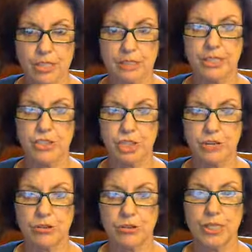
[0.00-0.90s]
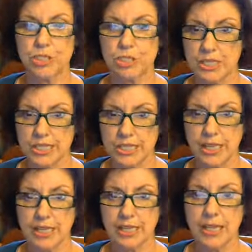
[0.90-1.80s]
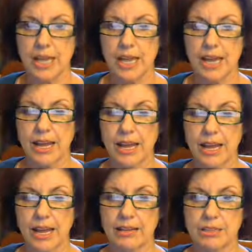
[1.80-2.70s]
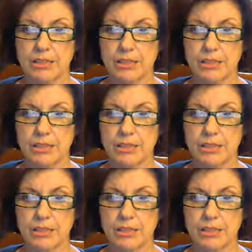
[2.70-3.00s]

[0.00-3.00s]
He liked Geri and Geri Psych. And